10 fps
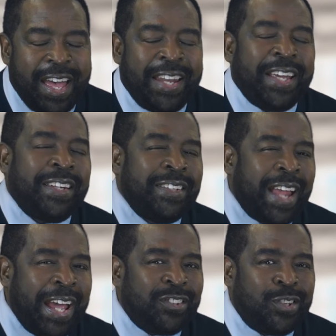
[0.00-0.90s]
and
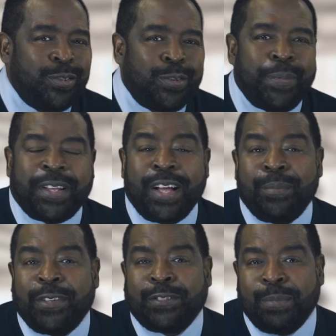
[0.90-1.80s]
ignite you to
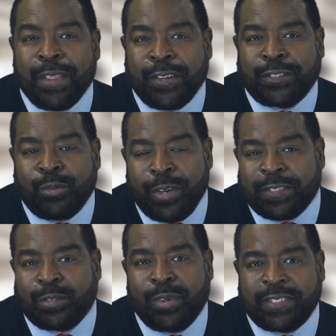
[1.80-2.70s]
become, as Mother
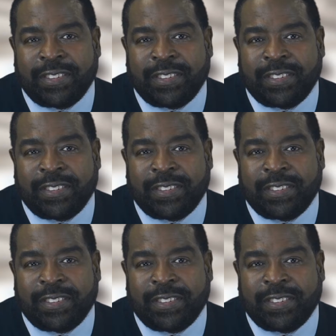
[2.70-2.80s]
Teresa would